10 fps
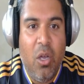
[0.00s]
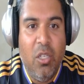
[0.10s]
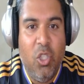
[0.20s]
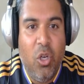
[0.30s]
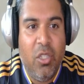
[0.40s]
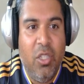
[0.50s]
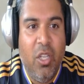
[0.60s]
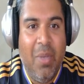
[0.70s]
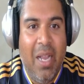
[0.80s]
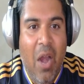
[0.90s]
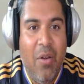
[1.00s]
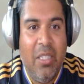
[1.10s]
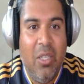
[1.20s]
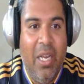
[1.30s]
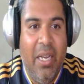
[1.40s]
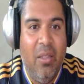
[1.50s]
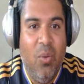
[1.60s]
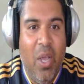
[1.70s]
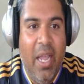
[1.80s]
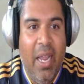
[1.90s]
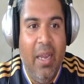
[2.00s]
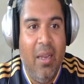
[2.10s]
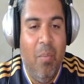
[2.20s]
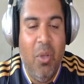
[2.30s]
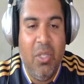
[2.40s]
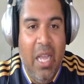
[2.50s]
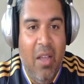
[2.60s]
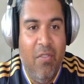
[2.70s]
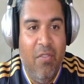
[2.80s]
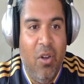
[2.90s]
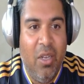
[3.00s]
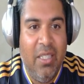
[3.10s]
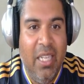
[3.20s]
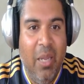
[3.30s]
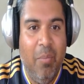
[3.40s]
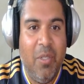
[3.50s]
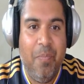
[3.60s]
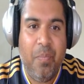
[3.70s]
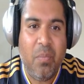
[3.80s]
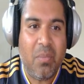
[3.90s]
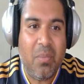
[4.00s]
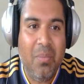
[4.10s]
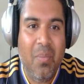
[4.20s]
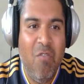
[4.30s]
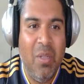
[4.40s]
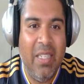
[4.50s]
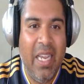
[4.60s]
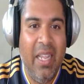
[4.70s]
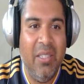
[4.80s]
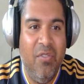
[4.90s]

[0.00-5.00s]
constructors, McLaren still leading the way, must have for our teams. Mercedes,